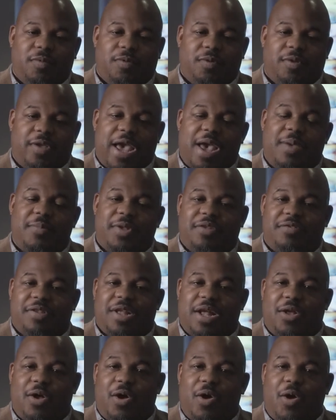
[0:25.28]
Gammon has
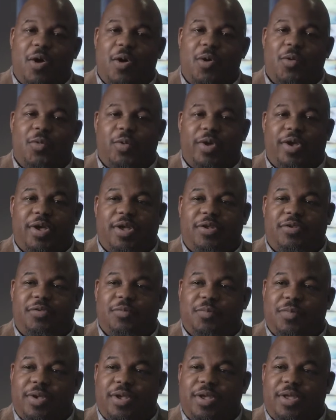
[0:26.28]
not always
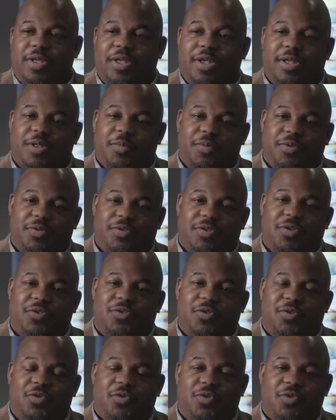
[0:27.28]
been in a
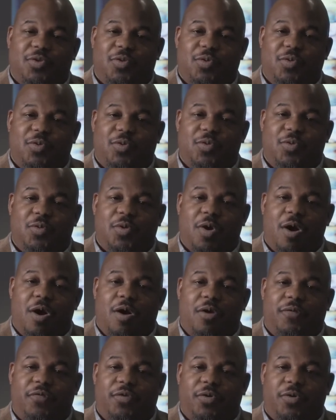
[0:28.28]
position to
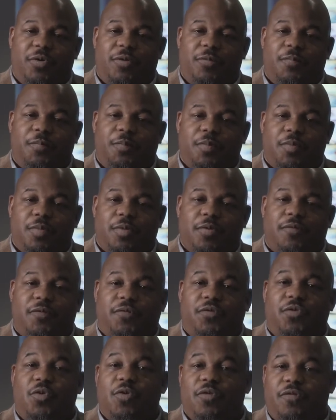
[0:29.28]
offer
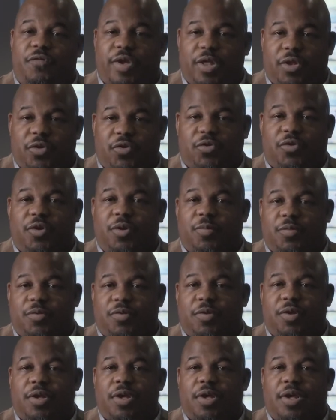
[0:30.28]
full
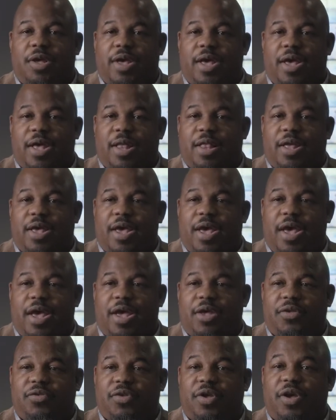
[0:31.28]
fellowships
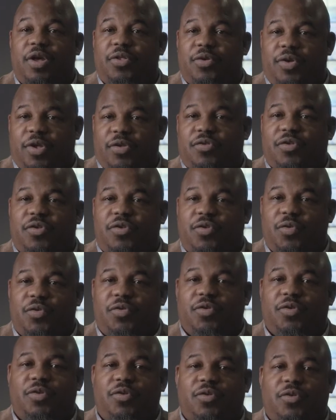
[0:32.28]
as other
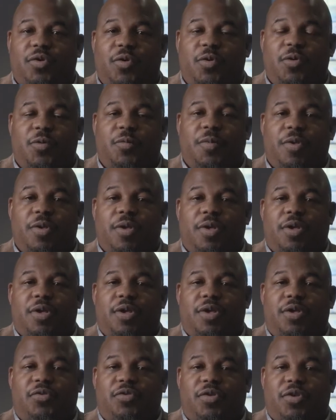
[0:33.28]
institutions. So
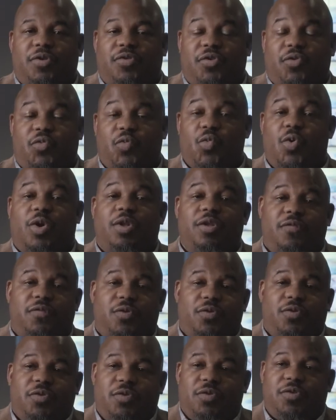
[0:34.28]
it's just
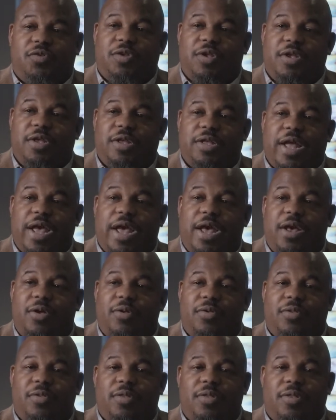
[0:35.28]
wonderful to see
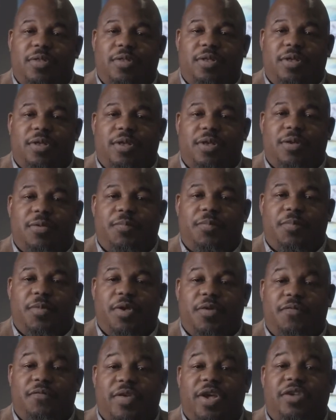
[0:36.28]
now the
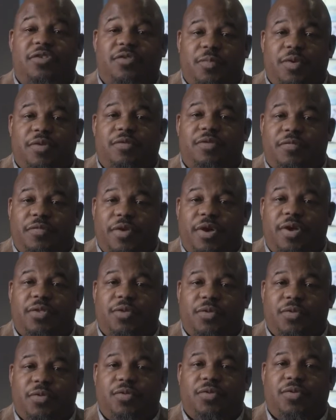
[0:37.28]
investments of
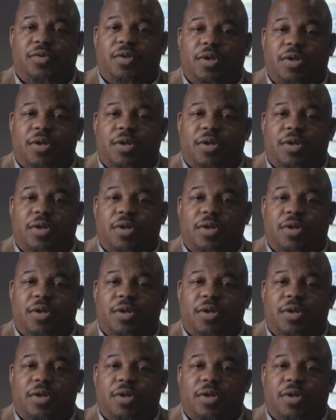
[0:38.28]
others,